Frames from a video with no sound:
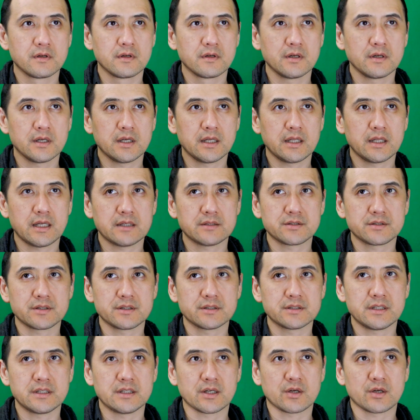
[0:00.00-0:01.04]
And as you can
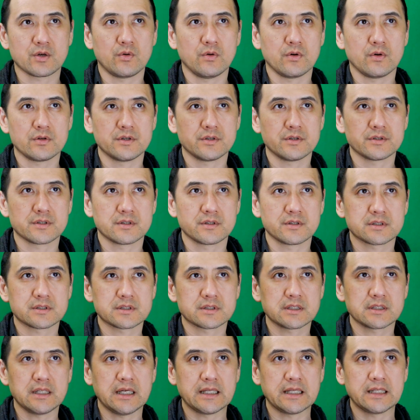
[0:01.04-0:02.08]
see the corners are
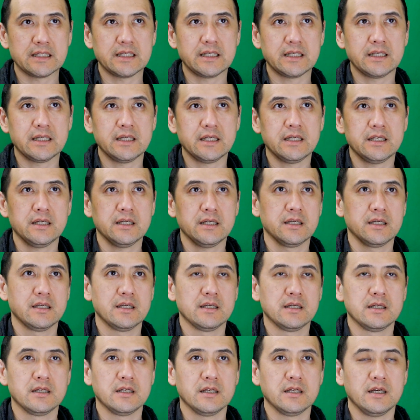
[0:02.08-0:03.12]
slightly
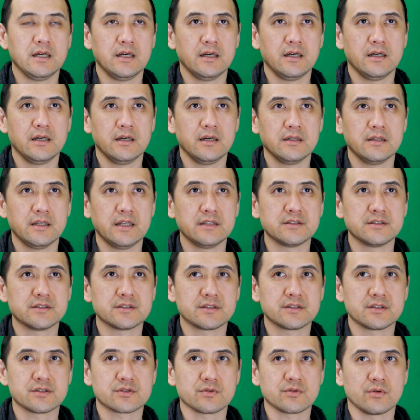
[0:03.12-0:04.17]
uh, lens
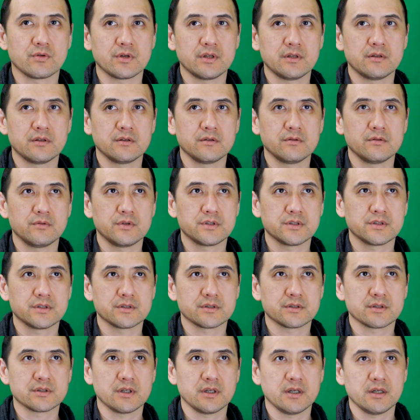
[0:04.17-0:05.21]
distorted, which
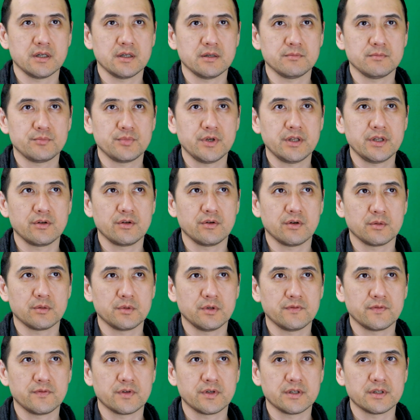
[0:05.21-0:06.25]
is uh, pretty
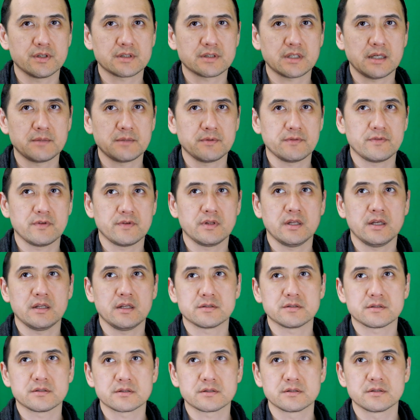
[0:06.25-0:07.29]
normal for this type of a
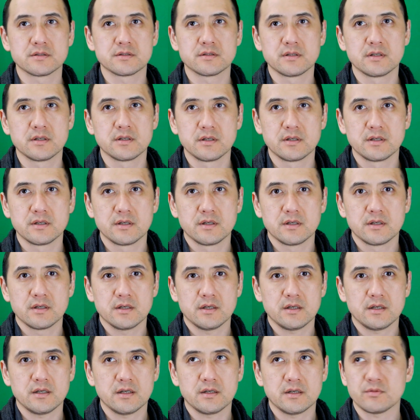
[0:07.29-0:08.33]
lens.
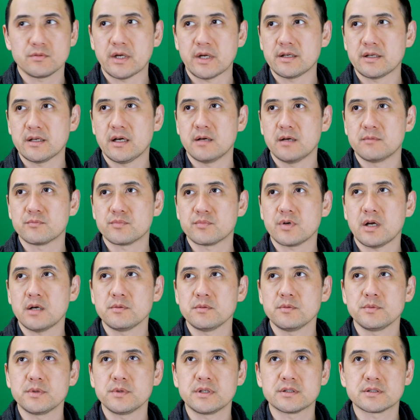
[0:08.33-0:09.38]
Uh, right now I'm
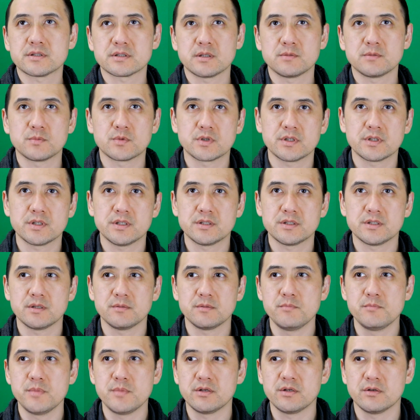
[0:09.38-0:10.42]
probably somewhere in the
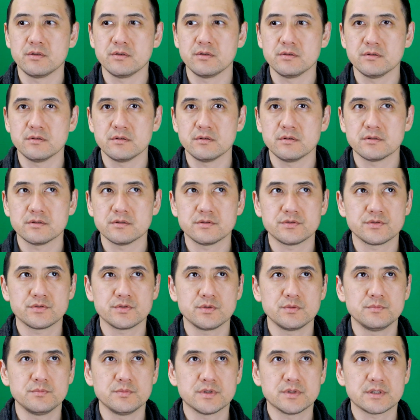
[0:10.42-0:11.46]
middle
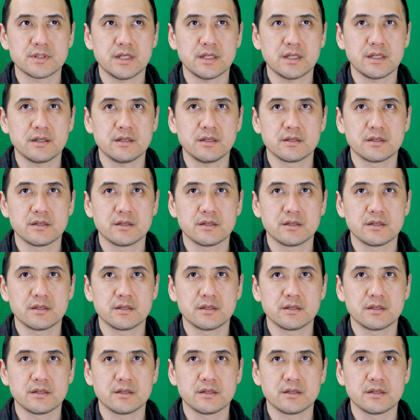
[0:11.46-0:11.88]
zoom setting.